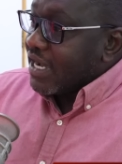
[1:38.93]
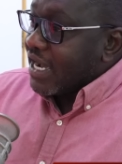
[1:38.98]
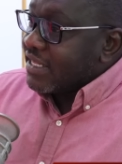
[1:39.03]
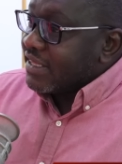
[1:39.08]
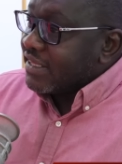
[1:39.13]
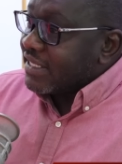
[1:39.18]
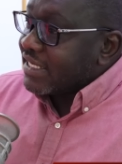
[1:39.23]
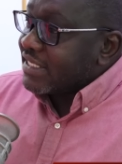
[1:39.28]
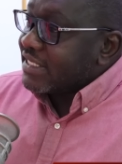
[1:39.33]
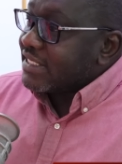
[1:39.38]

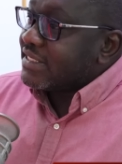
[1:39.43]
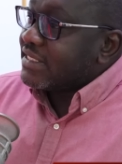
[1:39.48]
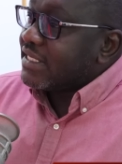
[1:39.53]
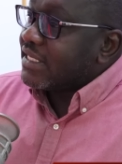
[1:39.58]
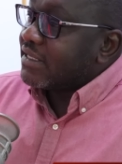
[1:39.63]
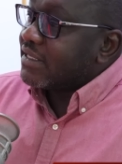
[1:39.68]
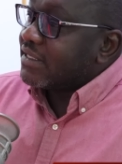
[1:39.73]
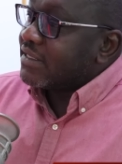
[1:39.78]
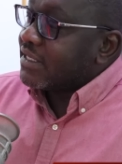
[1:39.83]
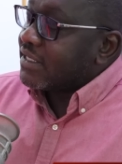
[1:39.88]
and that is
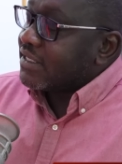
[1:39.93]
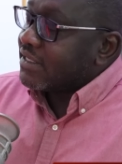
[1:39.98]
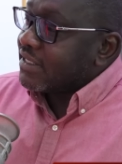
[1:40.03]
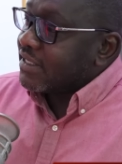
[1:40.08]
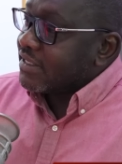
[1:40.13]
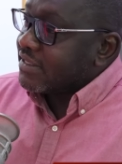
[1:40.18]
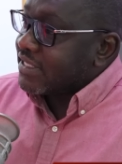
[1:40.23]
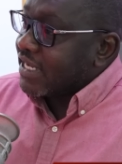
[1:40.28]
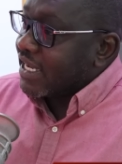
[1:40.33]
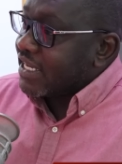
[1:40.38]
the, the,
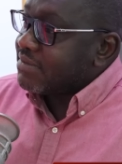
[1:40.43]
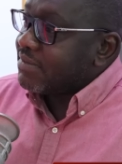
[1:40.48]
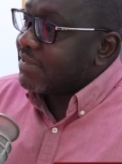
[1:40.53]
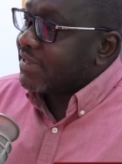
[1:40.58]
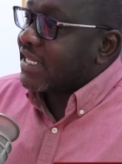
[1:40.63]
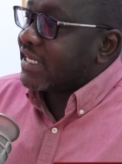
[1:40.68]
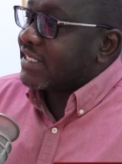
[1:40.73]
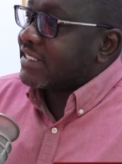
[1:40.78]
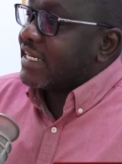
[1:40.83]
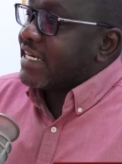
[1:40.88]
the
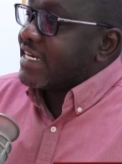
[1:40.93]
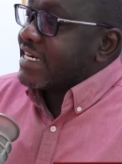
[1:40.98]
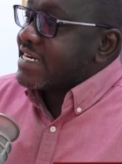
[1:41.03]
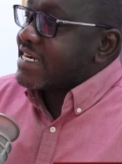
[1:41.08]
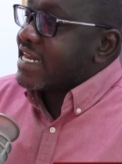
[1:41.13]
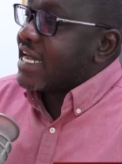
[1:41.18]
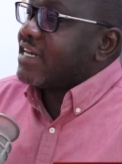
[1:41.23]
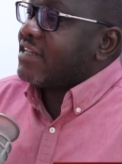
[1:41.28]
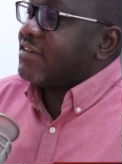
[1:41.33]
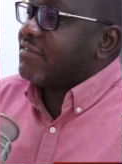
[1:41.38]
judgment that actually
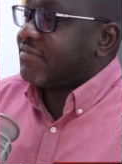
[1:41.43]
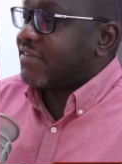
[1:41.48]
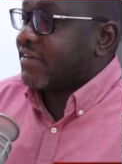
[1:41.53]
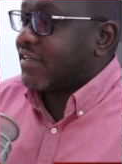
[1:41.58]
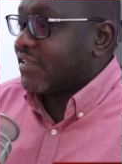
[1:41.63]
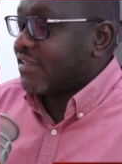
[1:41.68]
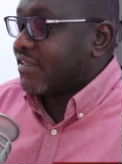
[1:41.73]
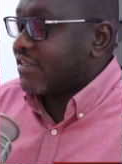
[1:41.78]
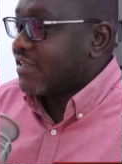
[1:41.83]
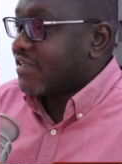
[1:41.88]

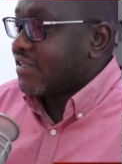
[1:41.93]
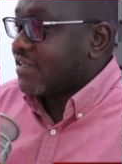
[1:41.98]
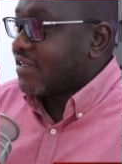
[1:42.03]
nullified